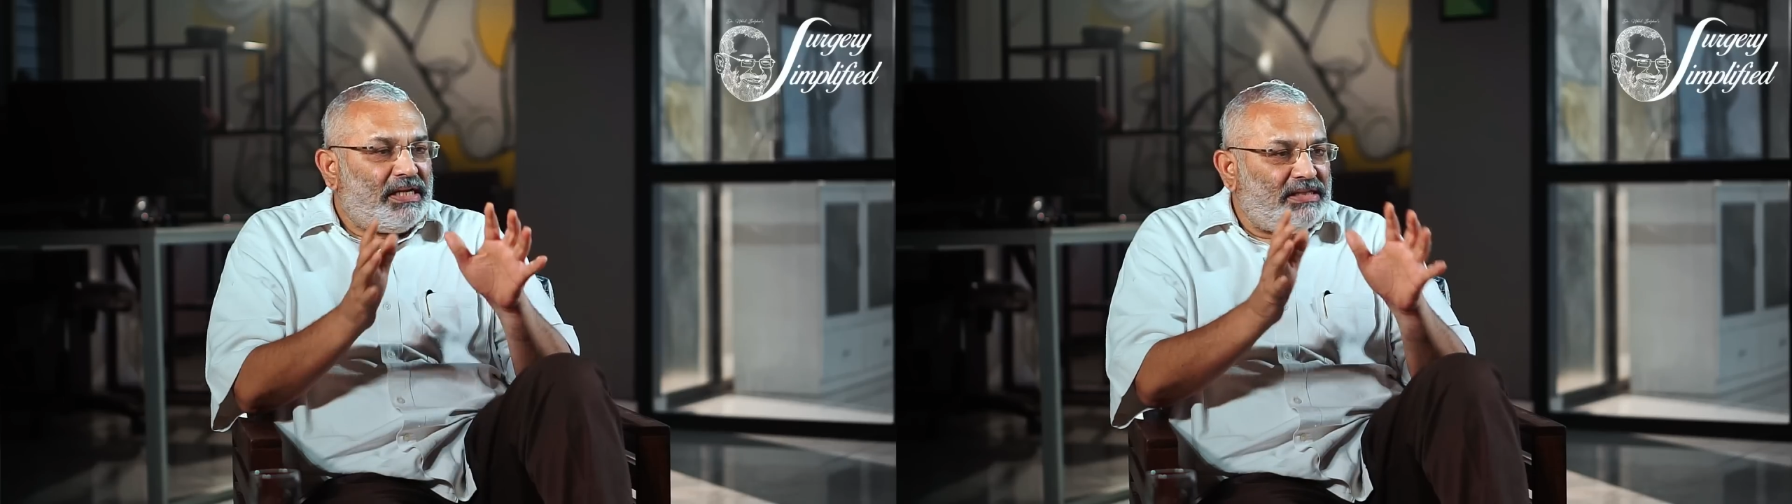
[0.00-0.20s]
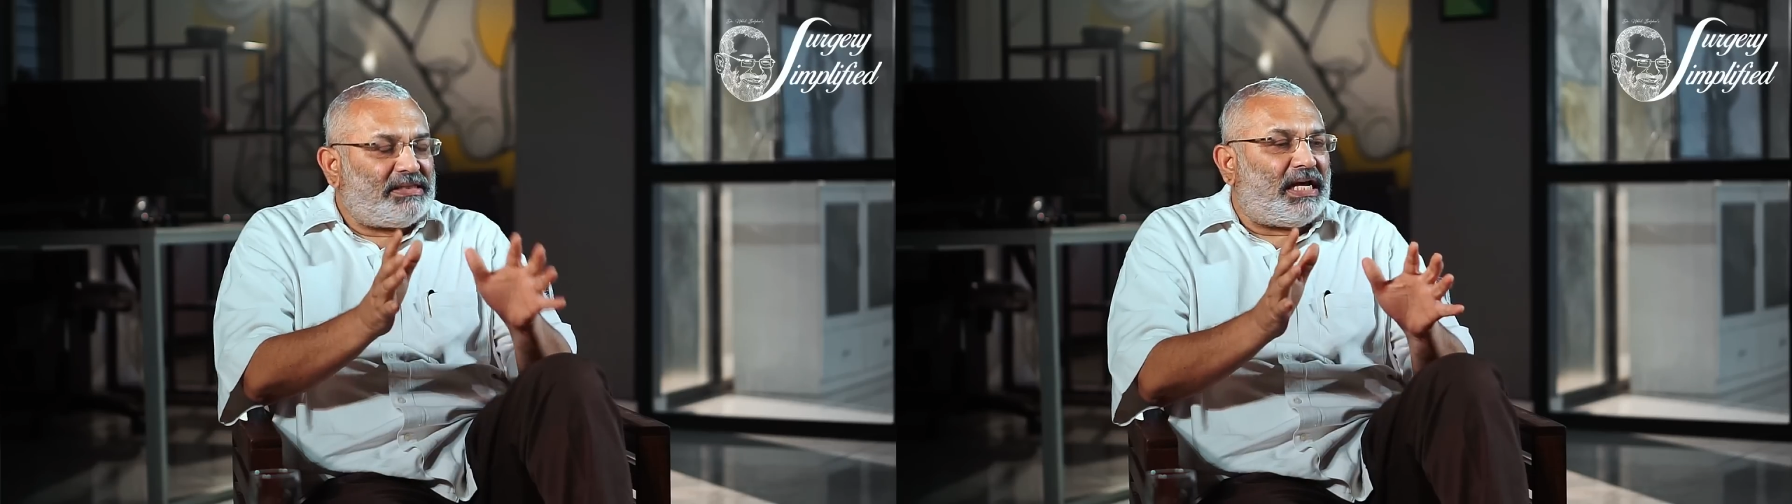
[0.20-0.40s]

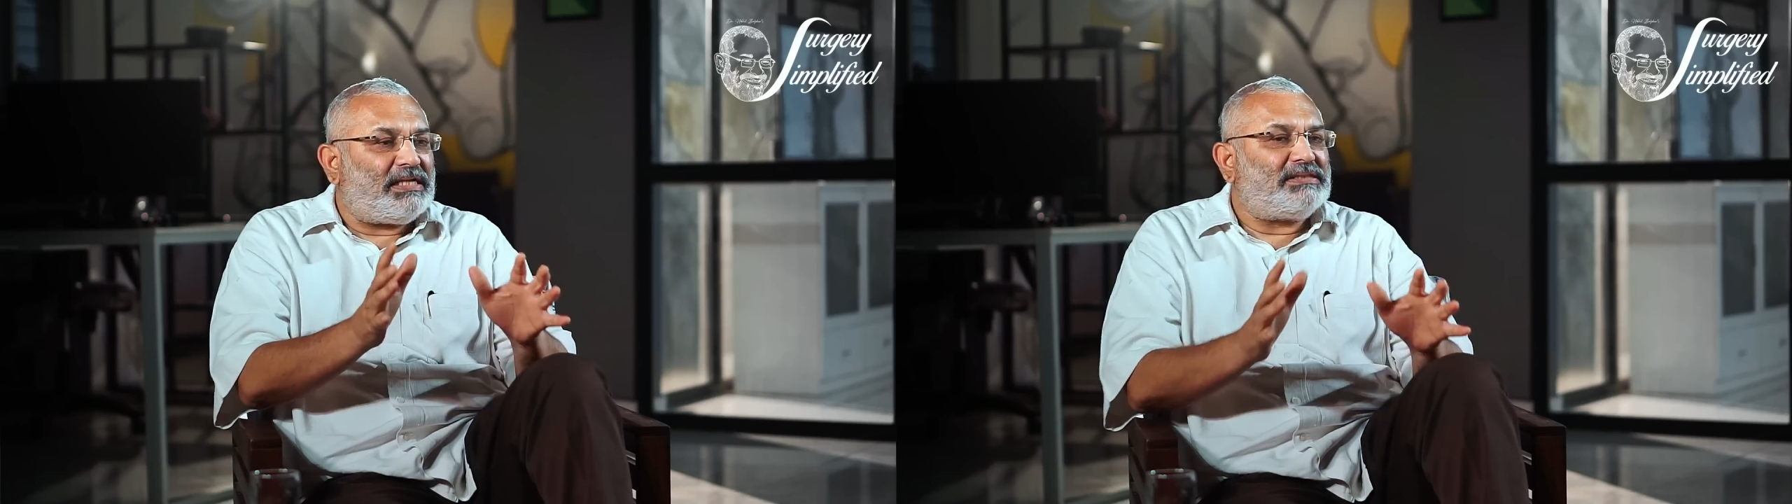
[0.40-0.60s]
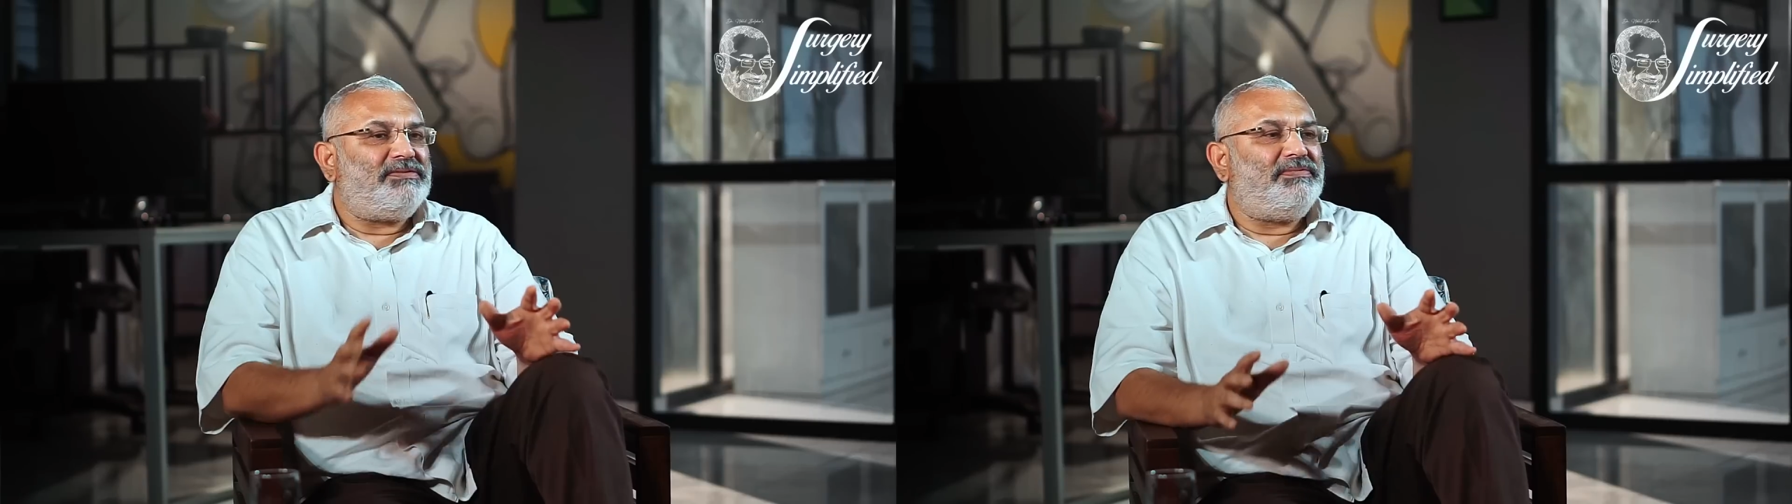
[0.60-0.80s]
In
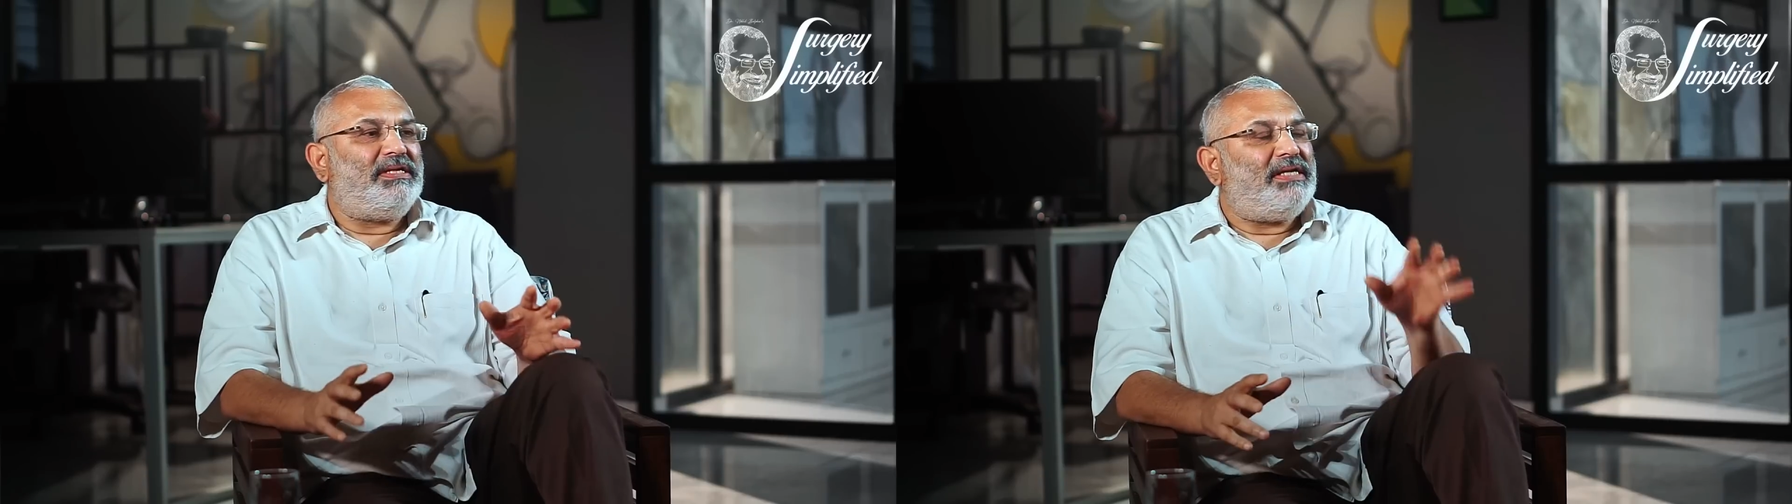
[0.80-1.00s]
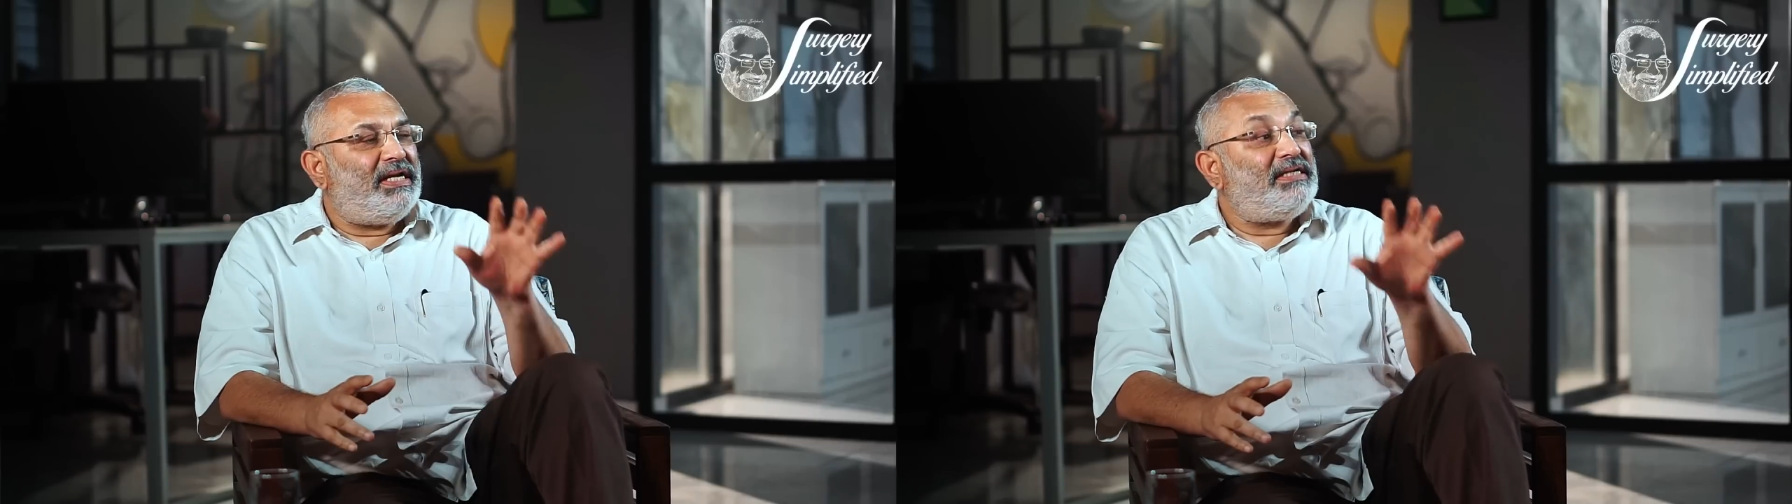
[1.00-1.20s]
Thana
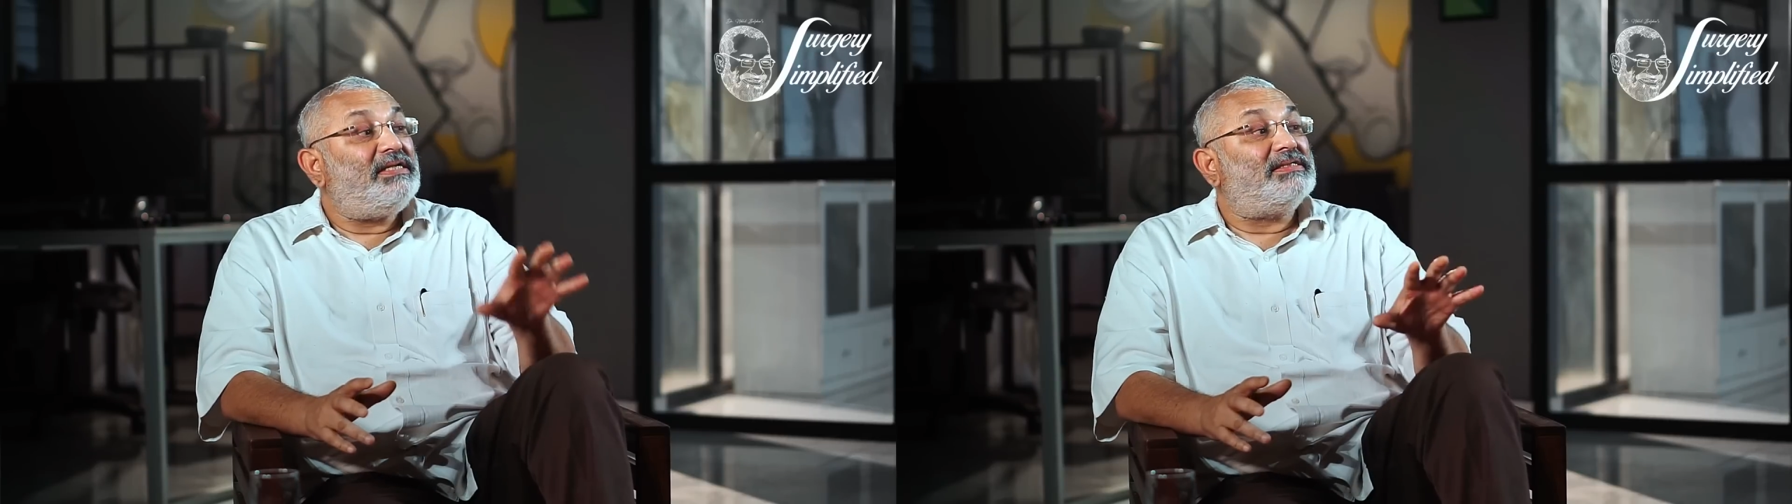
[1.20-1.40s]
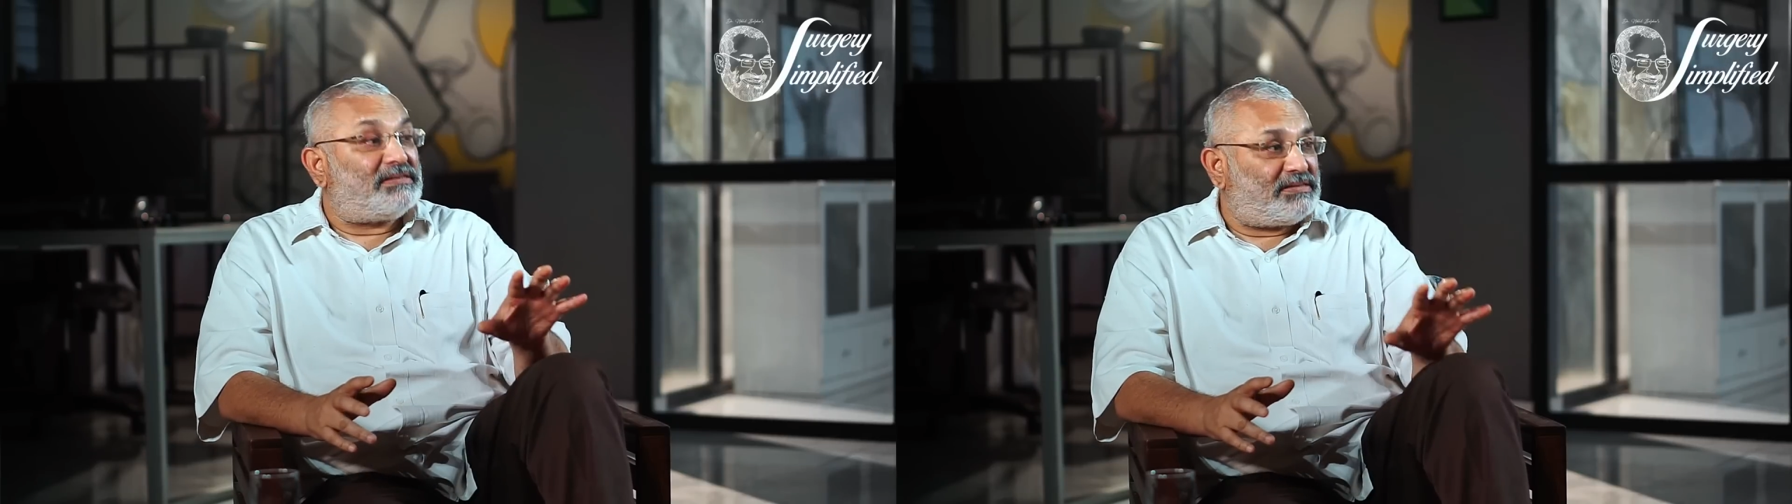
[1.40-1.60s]
Civil,
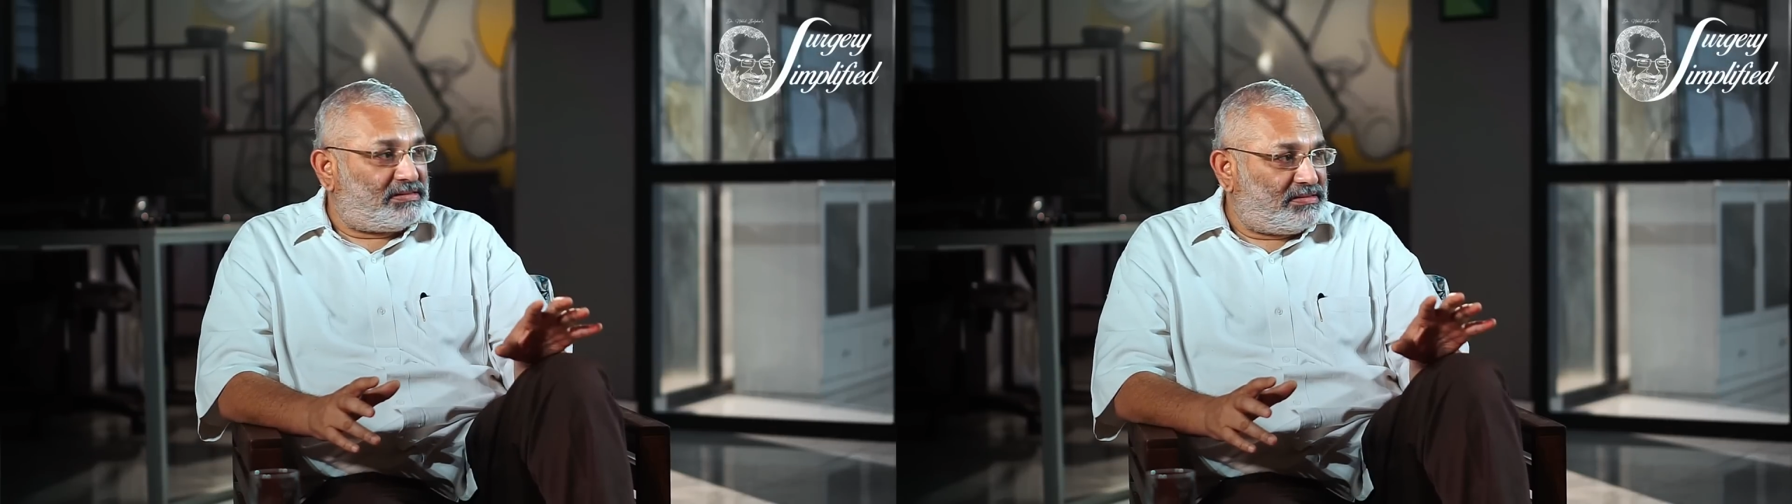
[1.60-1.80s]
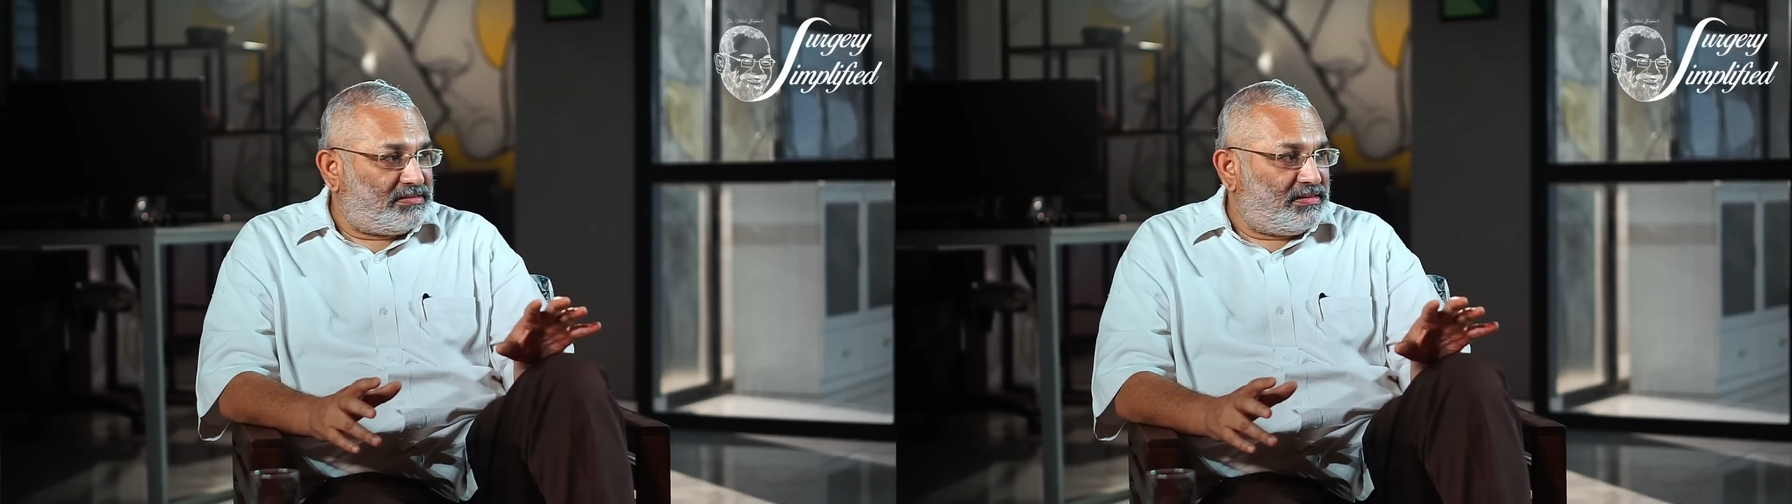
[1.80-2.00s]
interns,